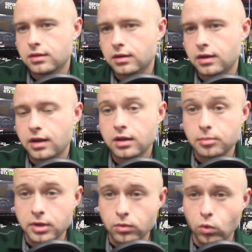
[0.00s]
They're going to end
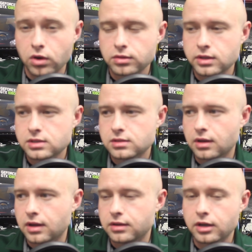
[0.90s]
up being worthless,
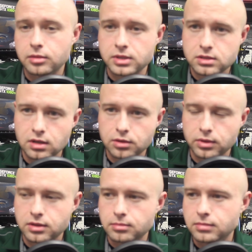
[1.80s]
and you're going to be
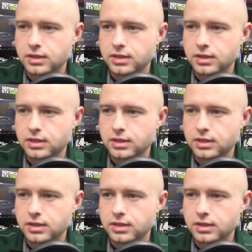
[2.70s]
stuck with them.